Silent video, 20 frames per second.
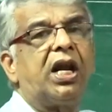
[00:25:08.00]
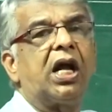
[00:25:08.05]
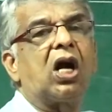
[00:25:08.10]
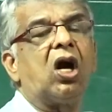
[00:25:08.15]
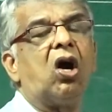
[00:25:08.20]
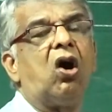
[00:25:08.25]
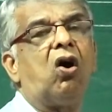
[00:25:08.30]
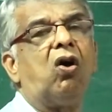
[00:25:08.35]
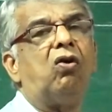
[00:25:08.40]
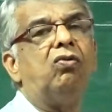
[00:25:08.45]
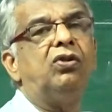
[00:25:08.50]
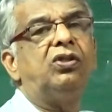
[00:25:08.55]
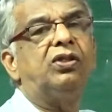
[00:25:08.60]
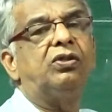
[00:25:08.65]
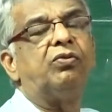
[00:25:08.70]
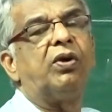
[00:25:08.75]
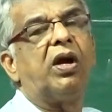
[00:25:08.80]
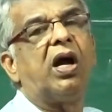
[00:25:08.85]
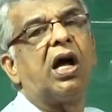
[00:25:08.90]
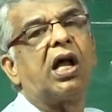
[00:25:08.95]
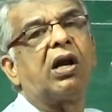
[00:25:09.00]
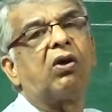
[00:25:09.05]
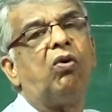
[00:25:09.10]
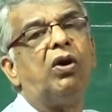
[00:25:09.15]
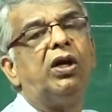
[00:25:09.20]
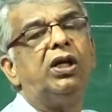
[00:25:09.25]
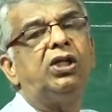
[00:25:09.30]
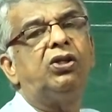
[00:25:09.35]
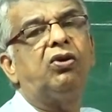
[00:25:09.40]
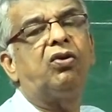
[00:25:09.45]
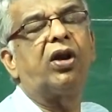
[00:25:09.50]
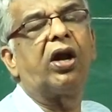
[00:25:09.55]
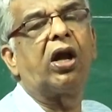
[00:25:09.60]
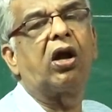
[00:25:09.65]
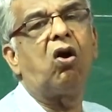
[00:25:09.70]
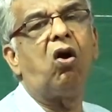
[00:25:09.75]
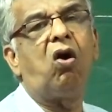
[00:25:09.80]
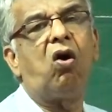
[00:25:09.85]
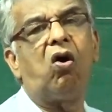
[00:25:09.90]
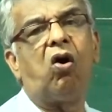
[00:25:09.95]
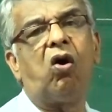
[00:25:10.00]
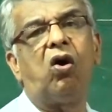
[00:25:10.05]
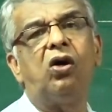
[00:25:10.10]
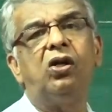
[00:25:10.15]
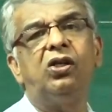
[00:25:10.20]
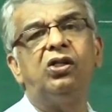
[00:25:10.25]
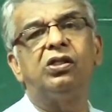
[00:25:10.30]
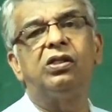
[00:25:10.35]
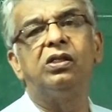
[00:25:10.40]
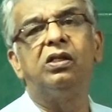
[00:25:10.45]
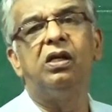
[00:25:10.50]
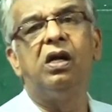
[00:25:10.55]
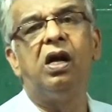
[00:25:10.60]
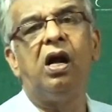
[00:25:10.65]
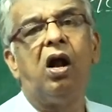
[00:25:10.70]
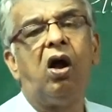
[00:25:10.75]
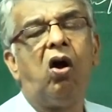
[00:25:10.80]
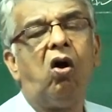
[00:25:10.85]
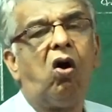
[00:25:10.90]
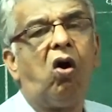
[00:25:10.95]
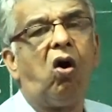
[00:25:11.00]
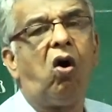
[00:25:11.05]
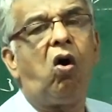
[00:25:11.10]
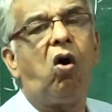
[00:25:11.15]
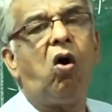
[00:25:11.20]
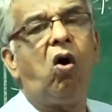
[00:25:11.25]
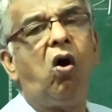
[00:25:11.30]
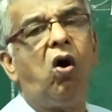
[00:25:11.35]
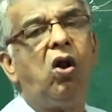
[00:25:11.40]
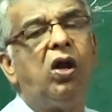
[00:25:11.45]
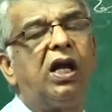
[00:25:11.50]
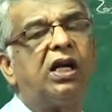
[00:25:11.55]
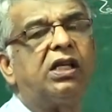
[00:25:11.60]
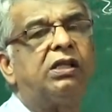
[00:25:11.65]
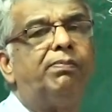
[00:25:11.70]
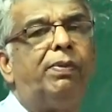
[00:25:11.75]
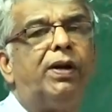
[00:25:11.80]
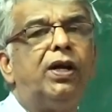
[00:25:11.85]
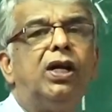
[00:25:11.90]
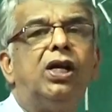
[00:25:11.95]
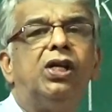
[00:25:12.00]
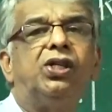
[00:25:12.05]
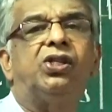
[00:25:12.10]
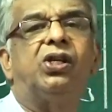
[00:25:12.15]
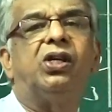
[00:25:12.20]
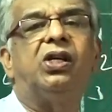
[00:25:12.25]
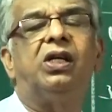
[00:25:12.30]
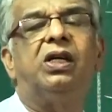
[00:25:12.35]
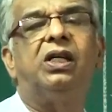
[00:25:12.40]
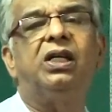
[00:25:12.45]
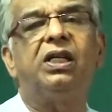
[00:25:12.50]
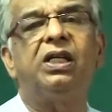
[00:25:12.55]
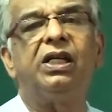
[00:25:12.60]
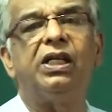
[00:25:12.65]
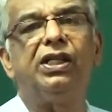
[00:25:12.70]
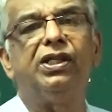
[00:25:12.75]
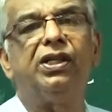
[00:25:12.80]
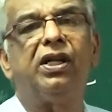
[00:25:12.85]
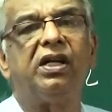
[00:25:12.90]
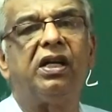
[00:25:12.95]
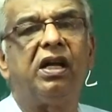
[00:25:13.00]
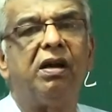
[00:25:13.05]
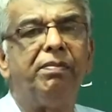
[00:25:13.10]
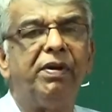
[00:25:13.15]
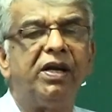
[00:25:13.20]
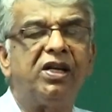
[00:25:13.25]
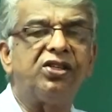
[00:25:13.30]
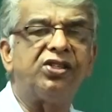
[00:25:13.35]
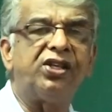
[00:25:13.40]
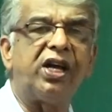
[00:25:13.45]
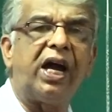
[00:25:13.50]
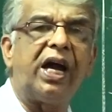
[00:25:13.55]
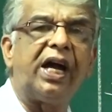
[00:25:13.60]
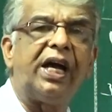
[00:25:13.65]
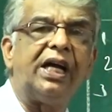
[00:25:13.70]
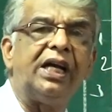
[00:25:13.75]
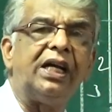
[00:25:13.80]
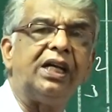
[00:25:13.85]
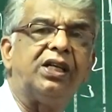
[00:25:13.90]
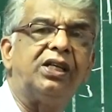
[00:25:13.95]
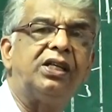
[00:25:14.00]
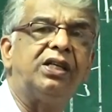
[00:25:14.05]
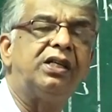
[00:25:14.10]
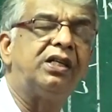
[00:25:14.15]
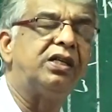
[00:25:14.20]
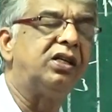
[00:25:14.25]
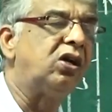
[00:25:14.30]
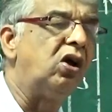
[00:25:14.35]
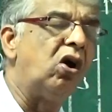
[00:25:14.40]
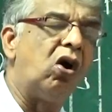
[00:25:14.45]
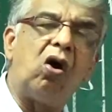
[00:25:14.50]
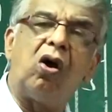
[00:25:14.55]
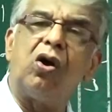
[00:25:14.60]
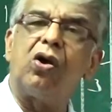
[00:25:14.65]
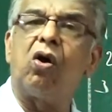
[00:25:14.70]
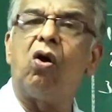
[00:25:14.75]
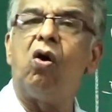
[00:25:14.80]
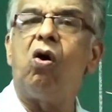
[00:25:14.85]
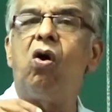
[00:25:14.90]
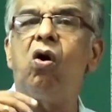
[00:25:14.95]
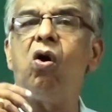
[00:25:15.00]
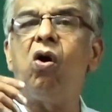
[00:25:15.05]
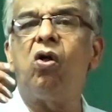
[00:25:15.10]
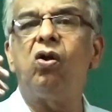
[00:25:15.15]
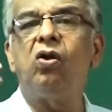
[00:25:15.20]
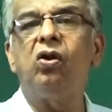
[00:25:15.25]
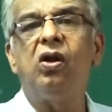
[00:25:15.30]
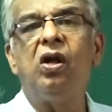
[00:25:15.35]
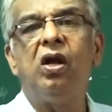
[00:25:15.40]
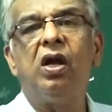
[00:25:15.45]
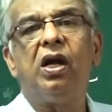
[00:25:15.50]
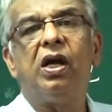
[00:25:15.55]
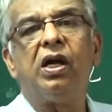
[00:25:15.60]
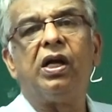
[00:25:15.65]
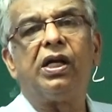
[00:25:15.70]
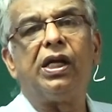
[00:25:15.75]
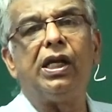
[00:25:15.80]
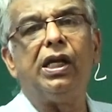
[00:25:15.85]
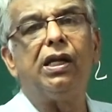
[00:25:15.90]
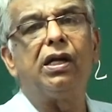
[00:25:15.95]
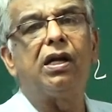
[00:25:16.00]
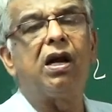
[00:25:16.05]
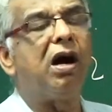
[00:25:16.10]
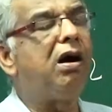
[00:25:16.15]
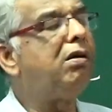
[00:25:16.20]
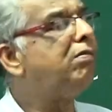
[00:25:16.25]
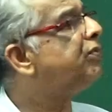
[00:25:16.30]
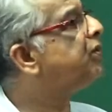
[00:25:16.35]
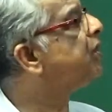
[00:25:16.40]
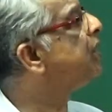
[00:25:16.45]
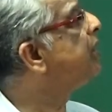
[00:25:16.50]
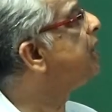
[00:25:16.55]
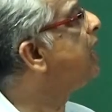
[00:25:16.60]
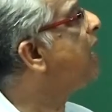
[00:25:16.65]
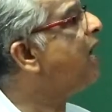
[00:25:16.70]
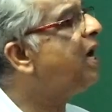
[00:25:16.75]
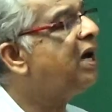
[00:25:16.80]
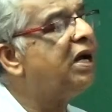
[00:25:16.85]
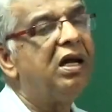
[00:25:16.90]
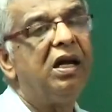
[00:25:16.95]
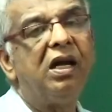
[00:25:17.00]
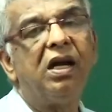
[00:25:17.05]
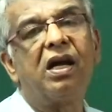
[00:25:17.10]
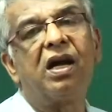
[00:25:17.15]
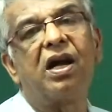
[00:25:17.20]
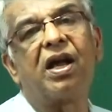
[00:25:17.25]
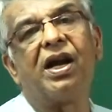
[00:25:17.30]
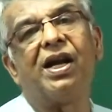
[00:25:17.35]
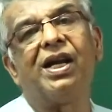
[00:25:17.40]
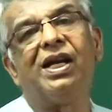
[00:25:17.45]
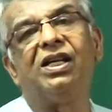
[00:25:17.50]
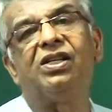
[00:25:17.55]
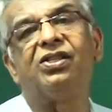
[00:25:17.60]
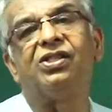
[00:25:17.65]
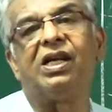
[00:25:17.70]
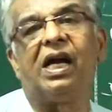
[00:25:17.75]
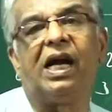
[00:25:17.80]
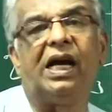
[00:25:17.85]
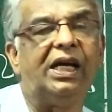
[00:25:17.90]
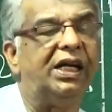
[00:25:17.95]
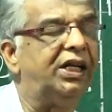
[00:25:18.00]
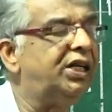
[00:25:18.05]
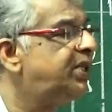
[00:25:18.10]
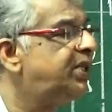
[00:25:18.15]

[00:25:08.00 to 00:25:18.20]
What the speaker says: account, we are going to record all expenditure in the debit side and all incomes in the credit side.